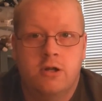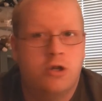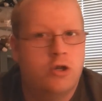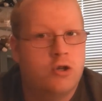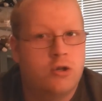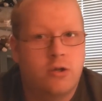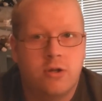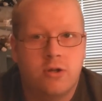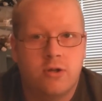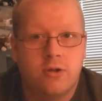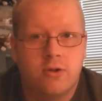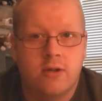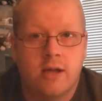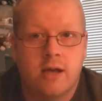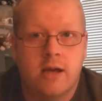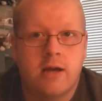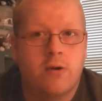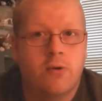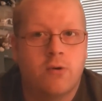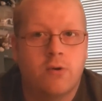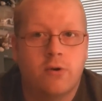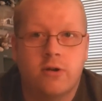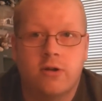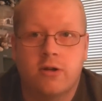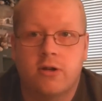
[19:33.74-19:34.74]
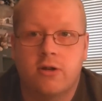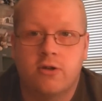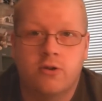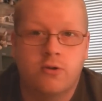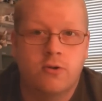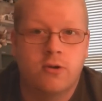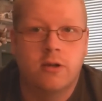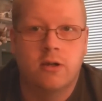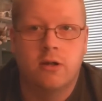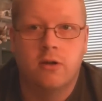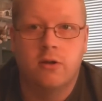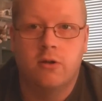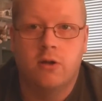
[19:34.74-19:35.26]
you can do that, or you can
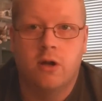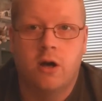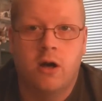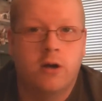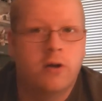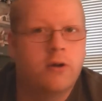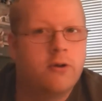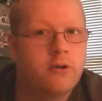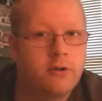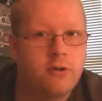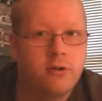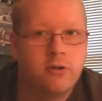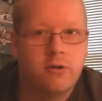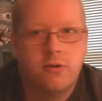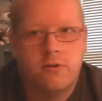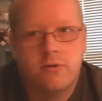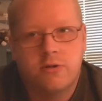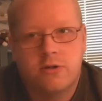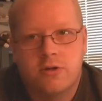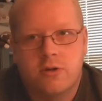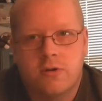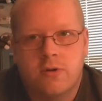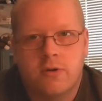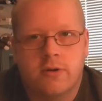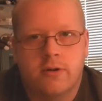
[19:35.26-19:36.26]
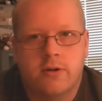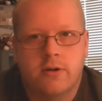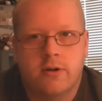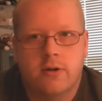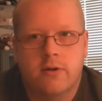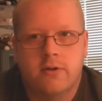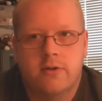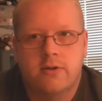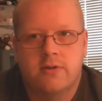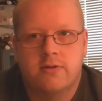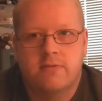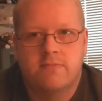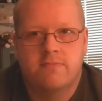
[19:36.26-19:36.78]
do it a little longer. You can do it shorter.
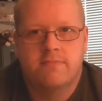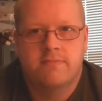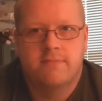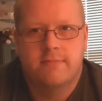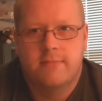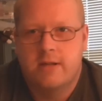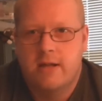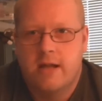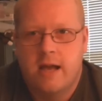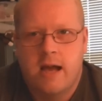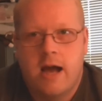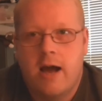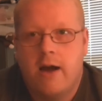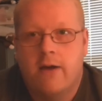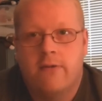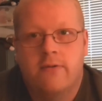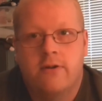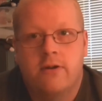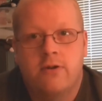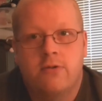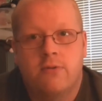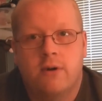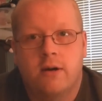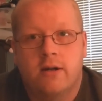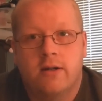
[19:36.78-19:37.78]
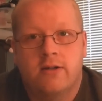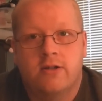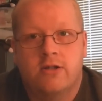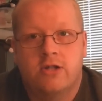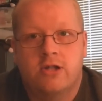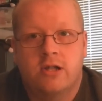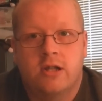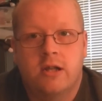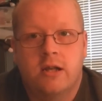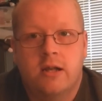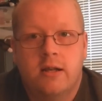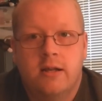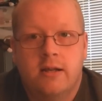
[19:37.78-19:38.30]
It's however you want.
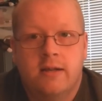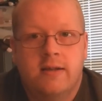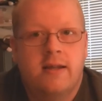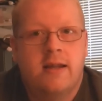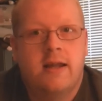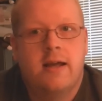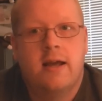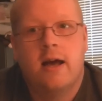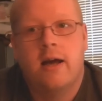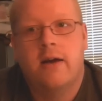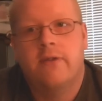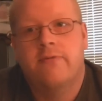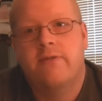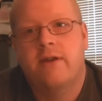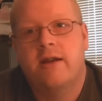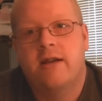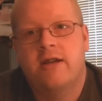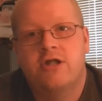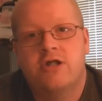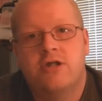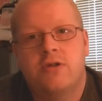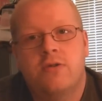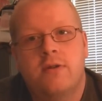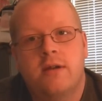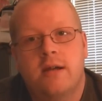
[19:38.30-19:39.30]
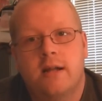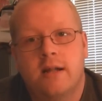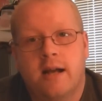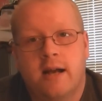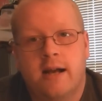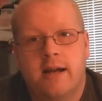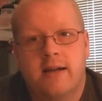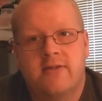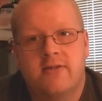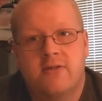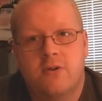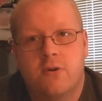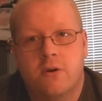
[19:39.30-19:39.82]
See how fast you can get a
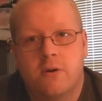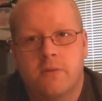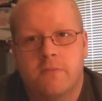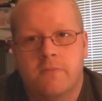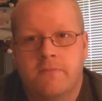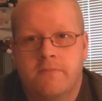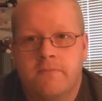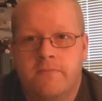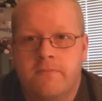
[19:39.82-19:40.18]
high score.